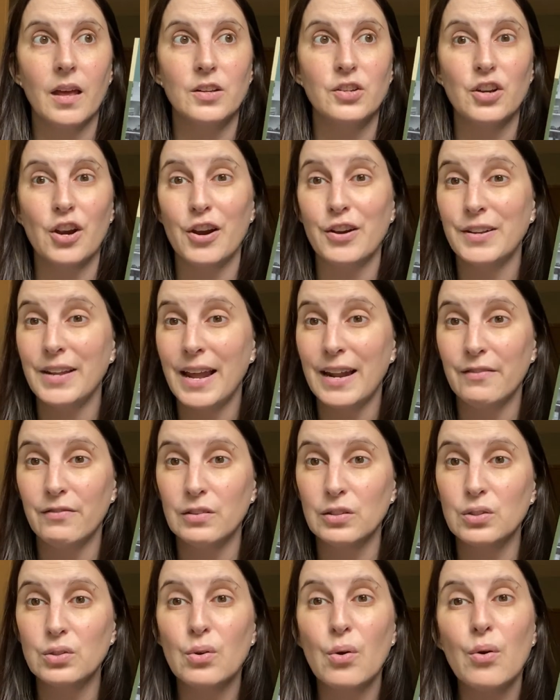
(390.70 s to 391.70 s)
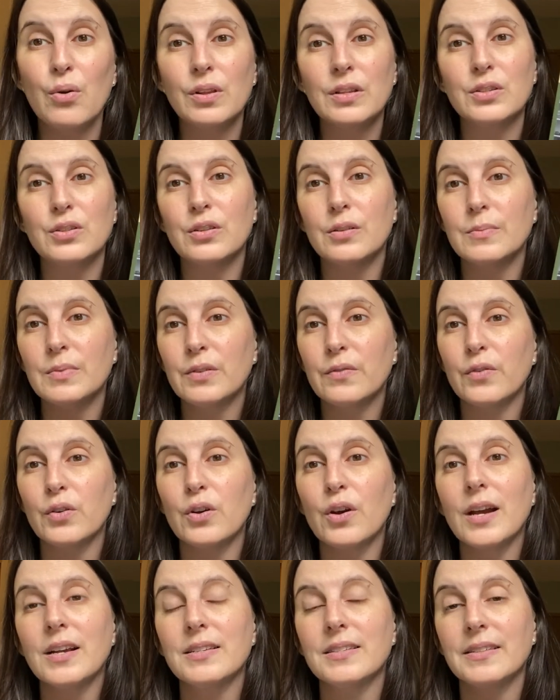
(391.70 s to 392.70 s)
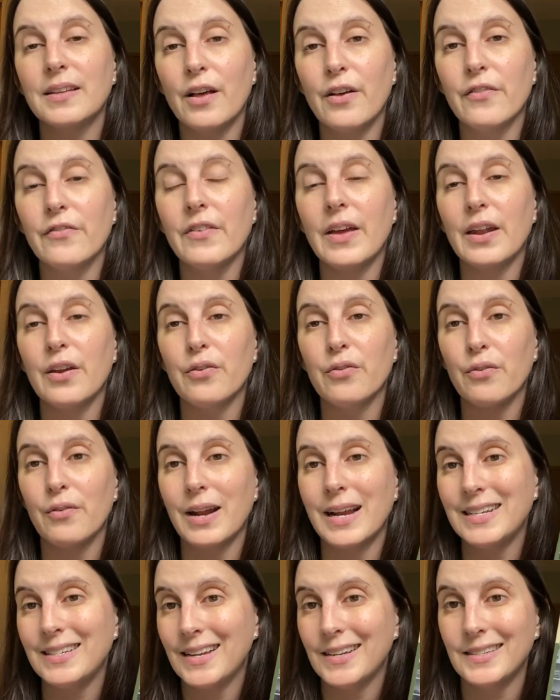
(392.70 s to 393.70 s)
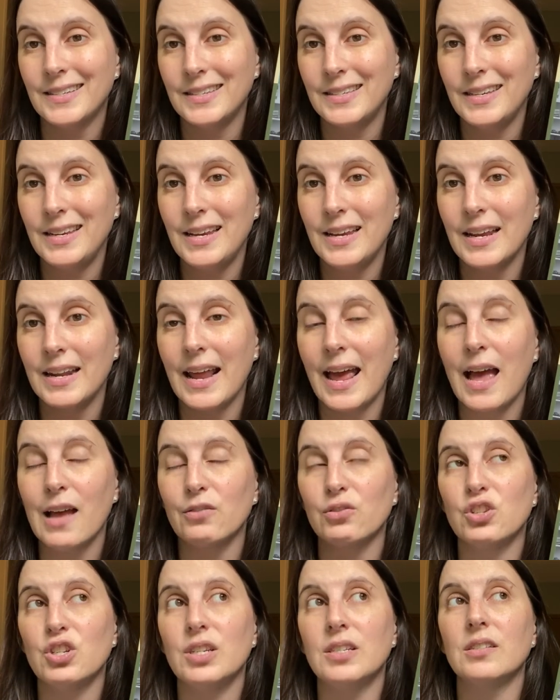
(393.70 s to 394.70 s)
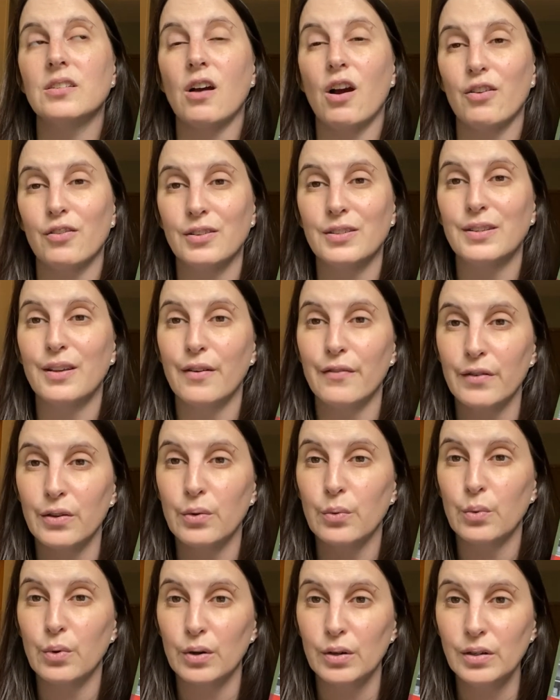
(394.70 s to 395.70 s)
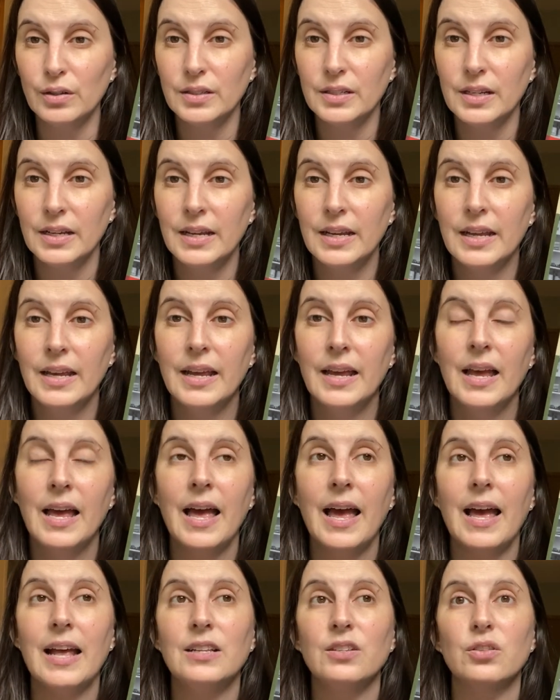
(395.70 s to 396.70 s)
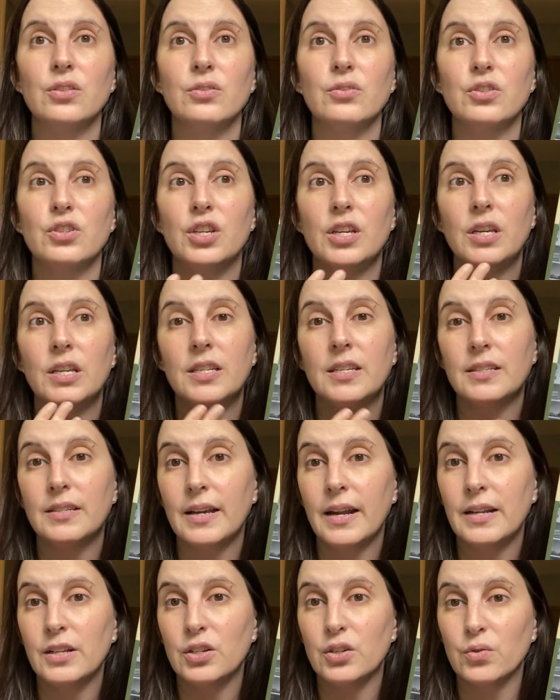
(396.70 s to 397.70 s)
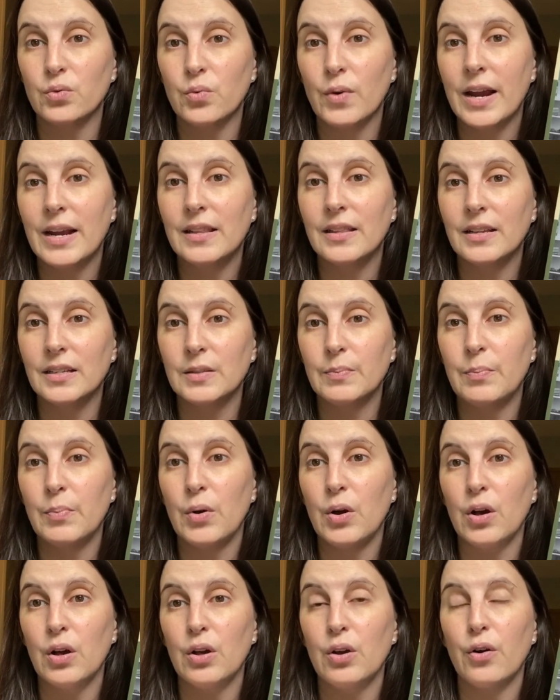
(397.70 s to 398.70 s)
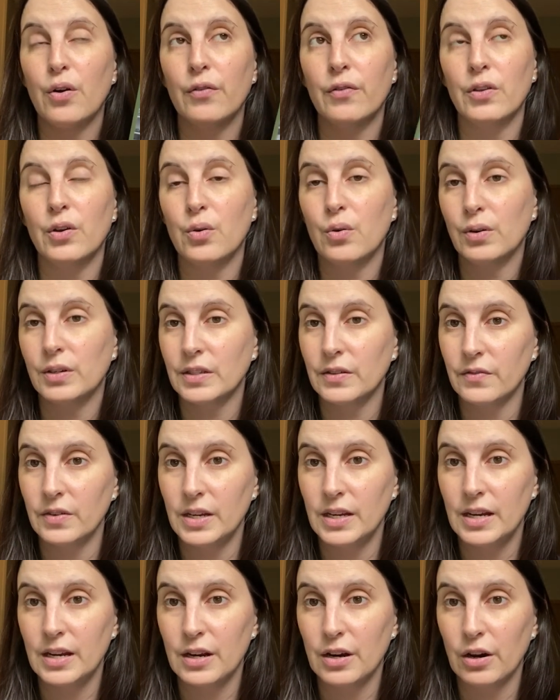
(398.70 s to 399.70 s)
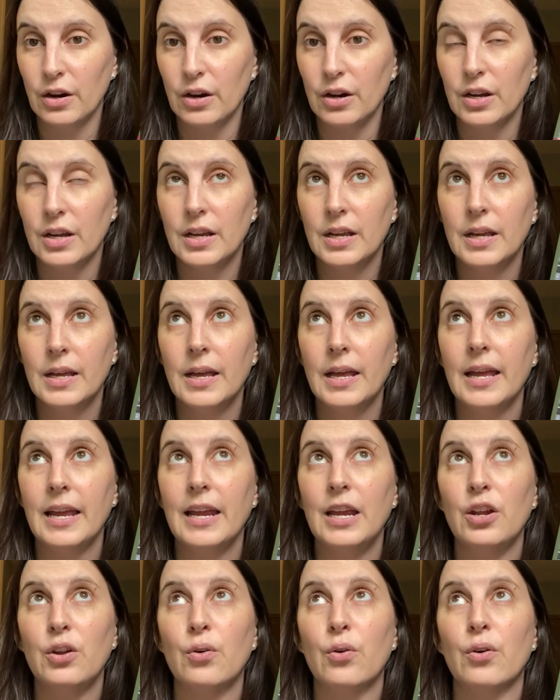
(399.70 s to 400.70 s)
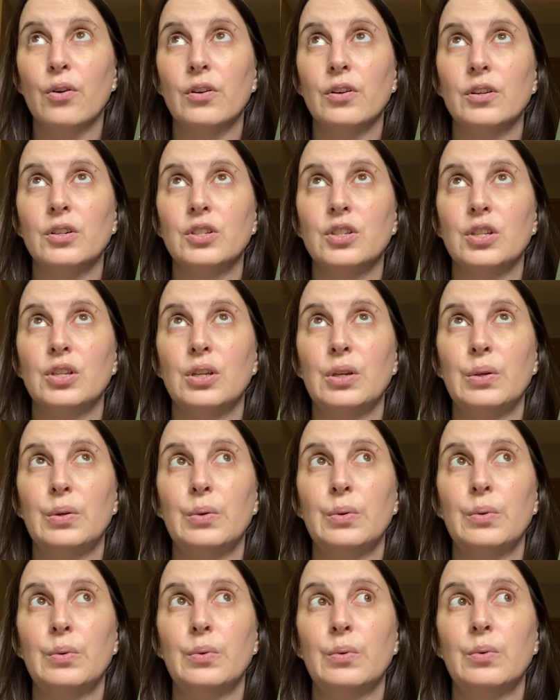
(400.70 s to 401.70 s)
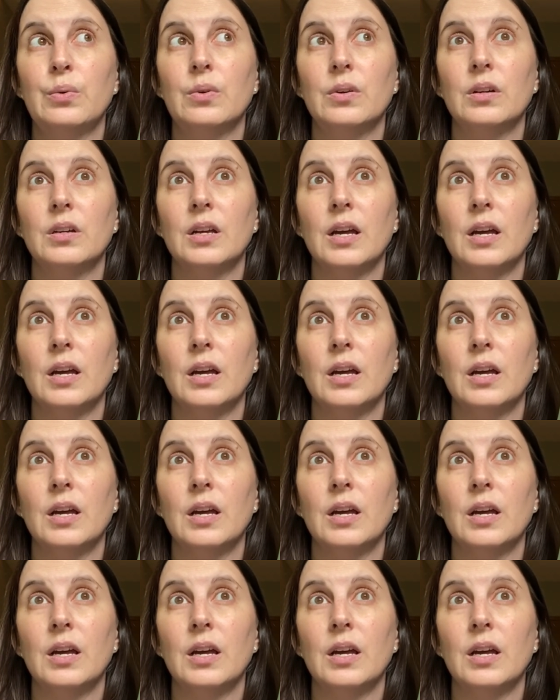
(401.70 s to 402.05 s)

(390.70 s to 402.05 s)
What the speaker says: dark night of the soul in terms of herself and her own identity and how she saw herself in the world. And so she decided to write this book over the course of a year in order to